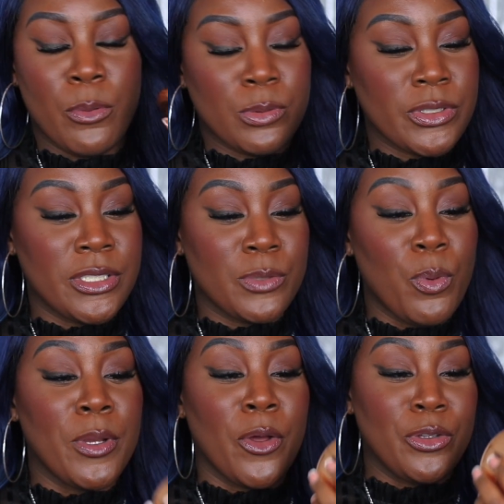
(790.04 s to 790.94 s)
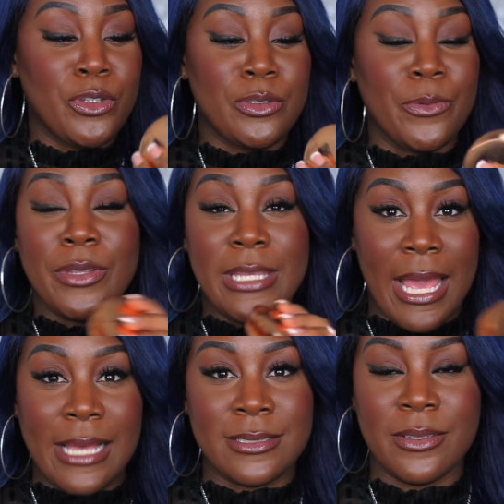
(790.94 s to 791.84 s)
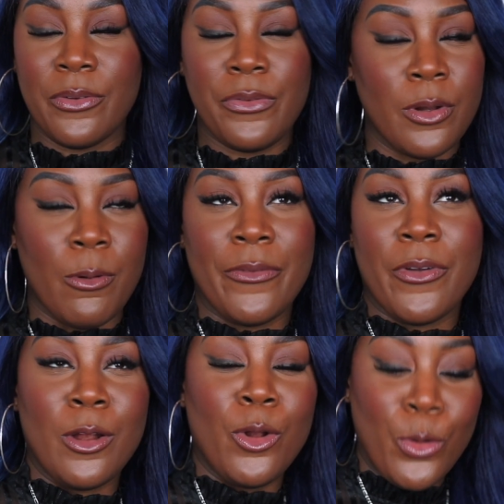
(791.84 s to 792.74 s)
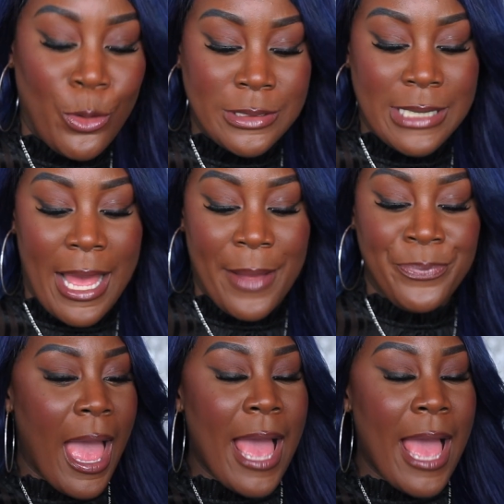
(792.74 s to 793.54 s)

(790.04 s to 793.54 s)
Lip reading: was watching this woman on YouTube for years, follow her for a long time,